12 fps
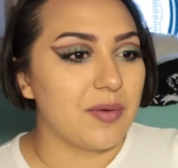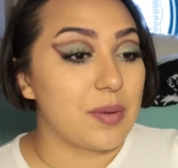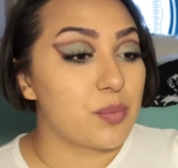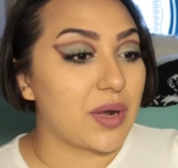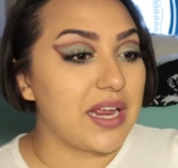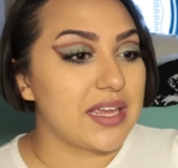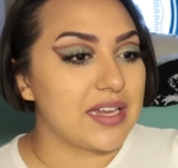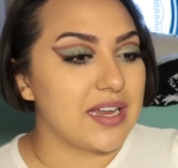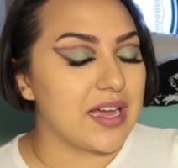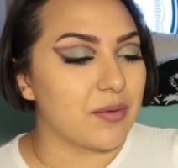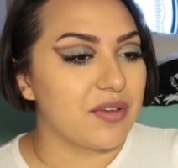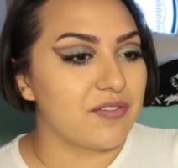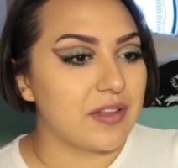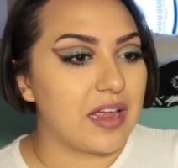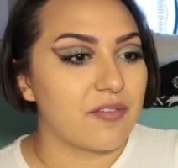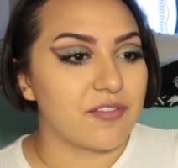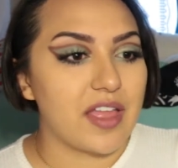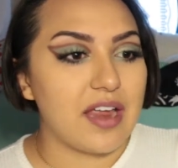oh, we break it now. We fla
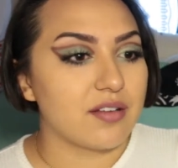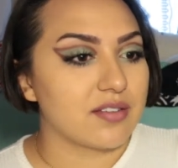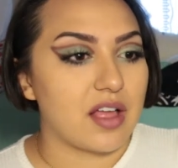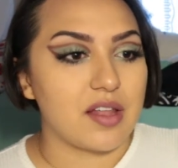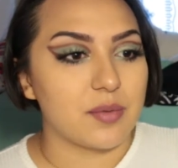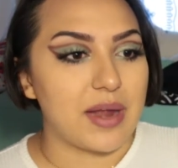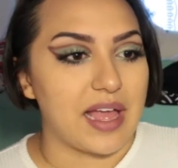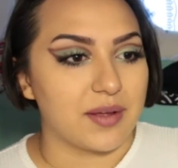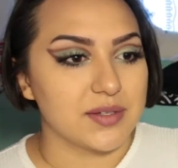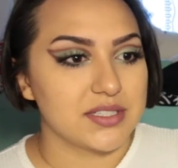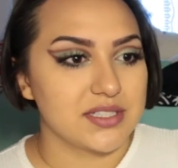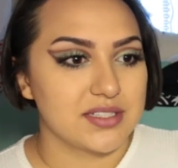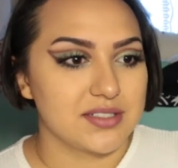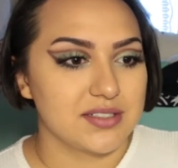flares all around.